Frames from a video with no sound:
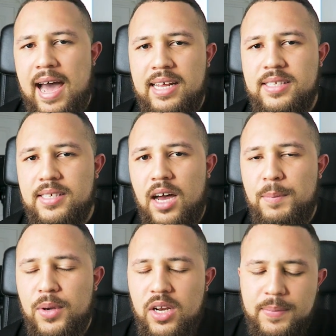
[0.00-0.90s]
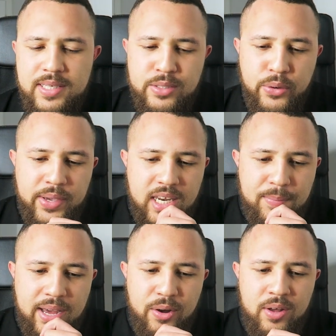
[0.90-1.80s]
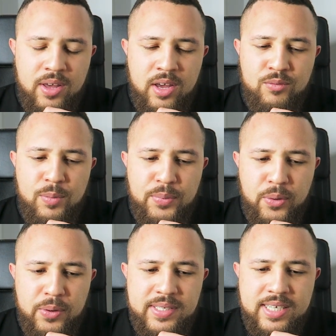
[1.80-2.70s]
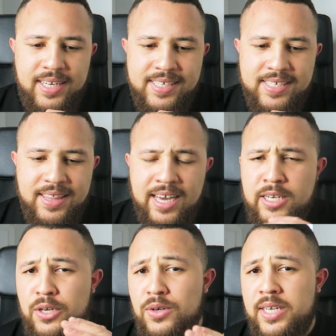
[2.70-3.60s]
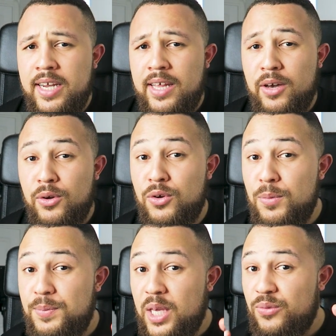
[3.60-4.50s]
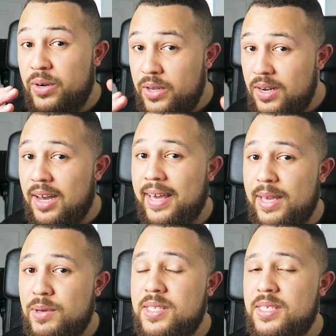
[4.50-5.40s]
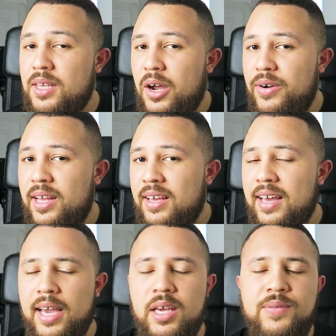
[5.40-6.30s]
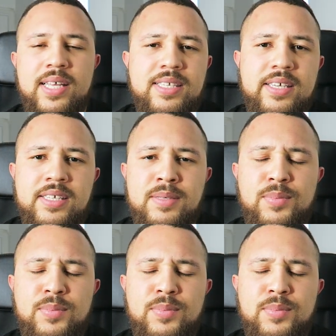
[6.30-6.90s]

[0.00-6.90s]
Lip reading: and I'm going to be talking about reports suggesting that Jorginho could be reuniting with Sarri at Juventus.